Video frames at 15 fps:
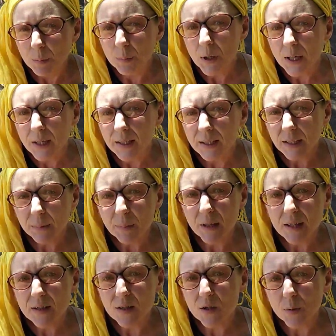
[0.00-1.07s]
But it
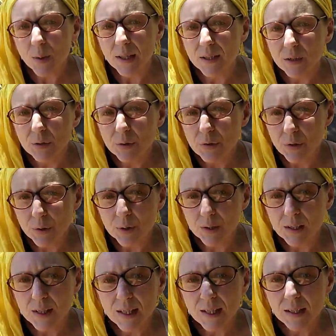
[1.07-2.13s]
makes it so I can do
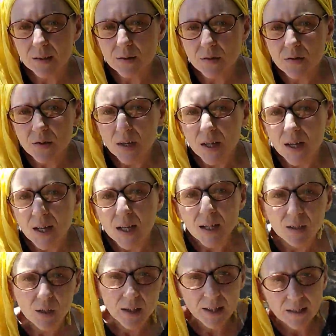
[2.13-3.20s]
certain
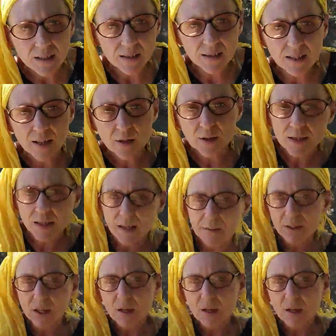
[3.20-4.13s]
things, like carry a heavy